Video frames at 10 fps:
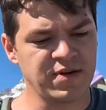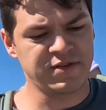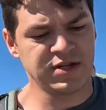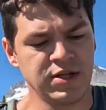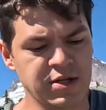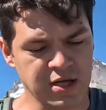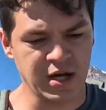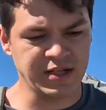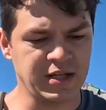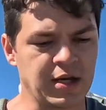15 years
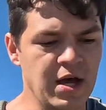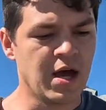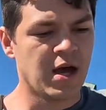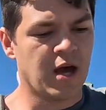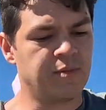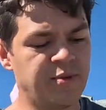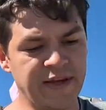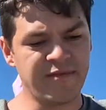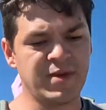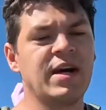hunting. And
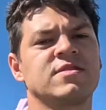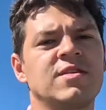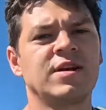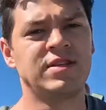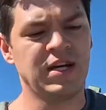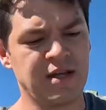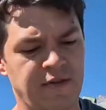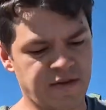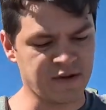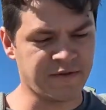believe me, that's what I did
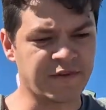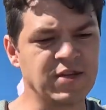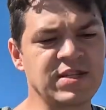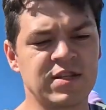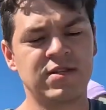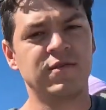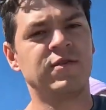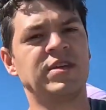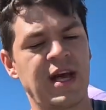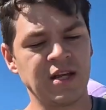for the first
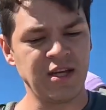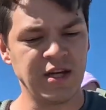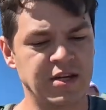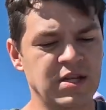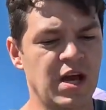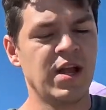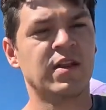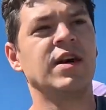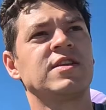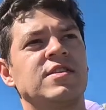10 years.
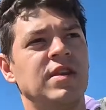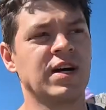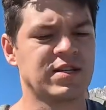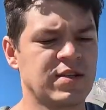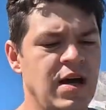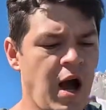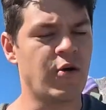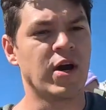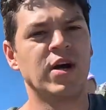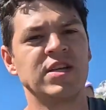That's
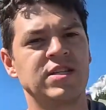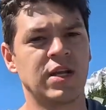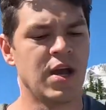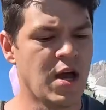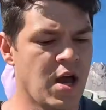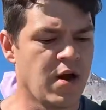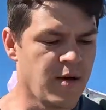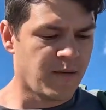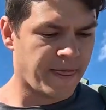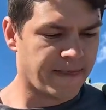how I hunted.
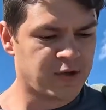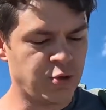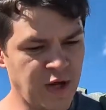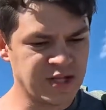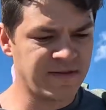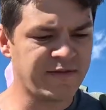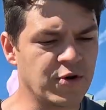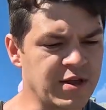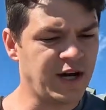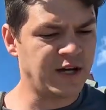2 days
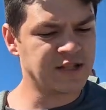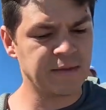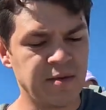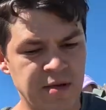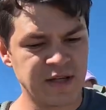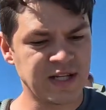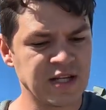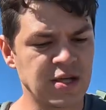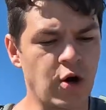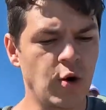before the hunting
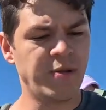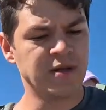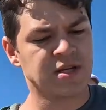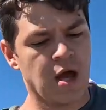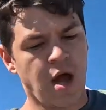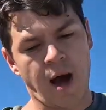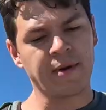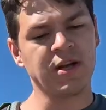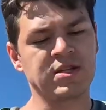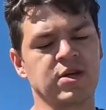season opens, I'm
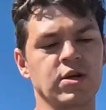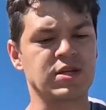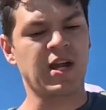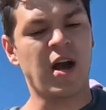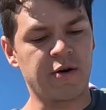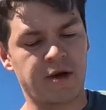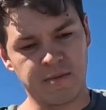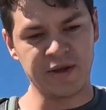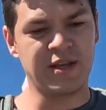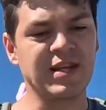gonna start scouting,
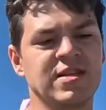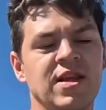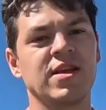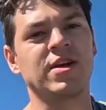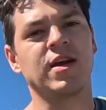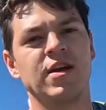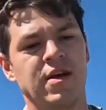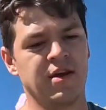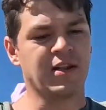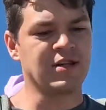but that's nothing.
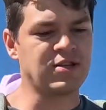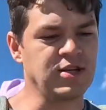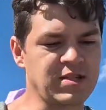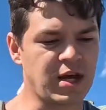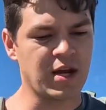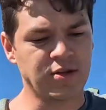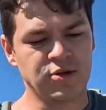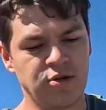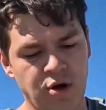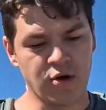That's just getting
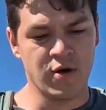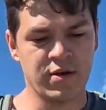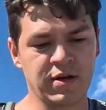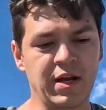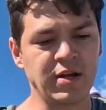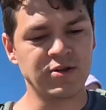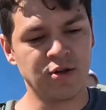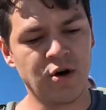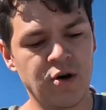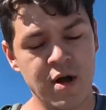to know
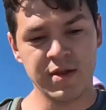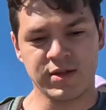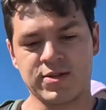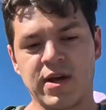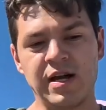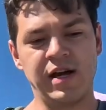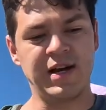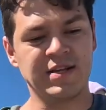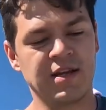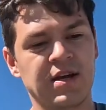the
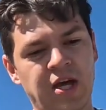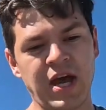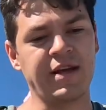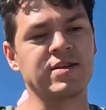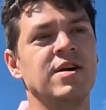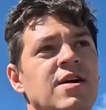trailheads and the gates,